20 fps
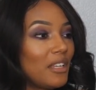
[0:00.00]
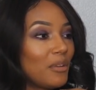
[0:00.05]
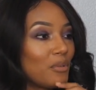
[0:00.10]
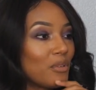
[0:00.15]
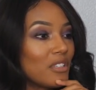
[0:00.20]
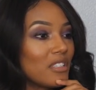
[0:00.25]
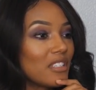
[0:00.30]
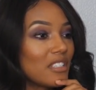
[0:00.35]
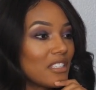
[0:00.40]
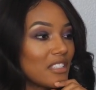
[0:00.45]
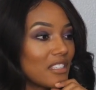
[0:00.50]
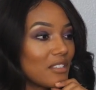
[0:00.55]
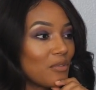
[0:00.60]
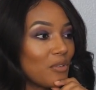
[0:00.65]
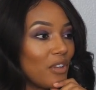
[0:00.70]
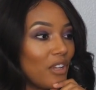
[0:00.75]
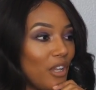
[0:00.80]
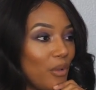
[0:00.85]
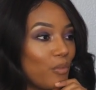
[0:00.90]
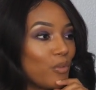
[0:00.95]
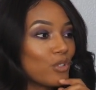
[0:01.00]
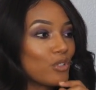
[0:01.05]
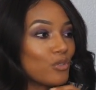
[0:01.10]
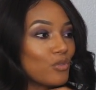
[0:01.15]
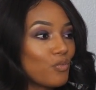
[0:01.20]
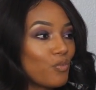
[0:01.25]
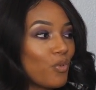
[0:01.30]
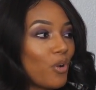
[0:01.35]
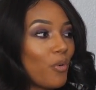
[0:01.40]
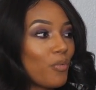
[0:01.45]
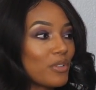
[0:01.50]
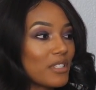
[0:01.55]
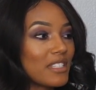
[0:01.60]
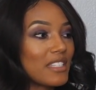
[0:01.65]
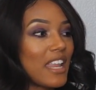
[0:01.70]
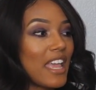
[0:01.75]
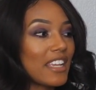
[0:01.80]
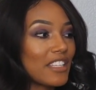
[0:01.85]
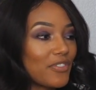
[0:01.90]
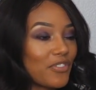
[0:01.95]
he was he was what was
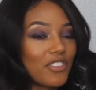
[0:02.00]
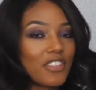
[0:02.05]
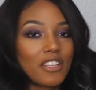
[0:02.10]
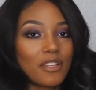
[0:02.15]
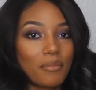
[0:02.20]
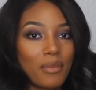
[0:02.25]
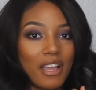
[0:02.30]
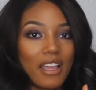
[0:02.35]
next for them,